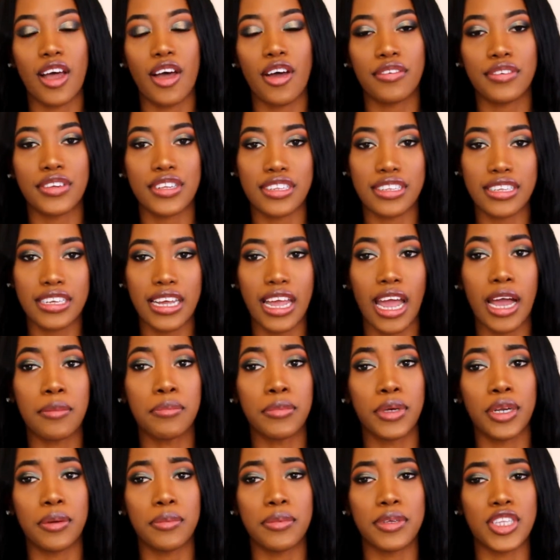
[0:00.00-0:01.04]
obviously I'm
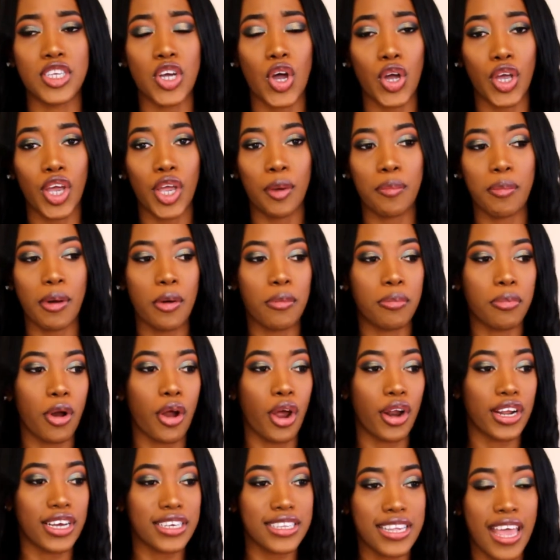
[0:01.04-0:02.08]
going to be talking about
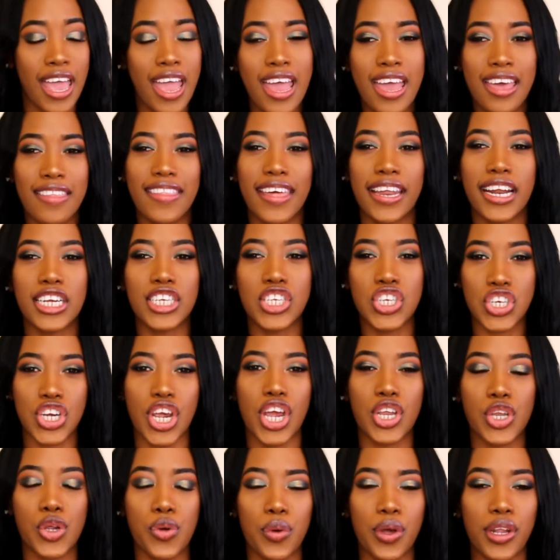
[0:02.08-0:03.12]
products that I
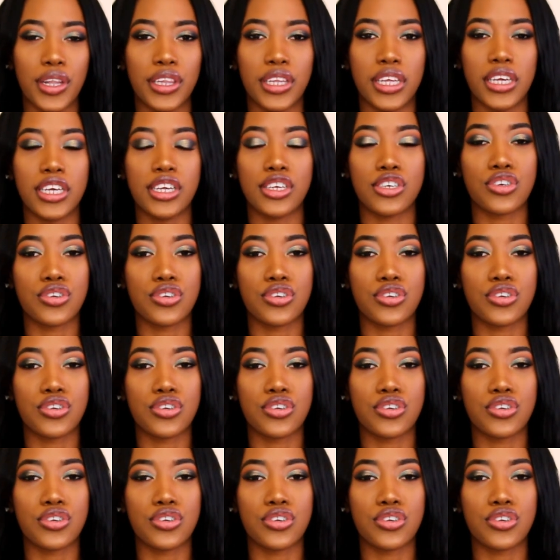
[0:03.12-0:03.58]
genuinely,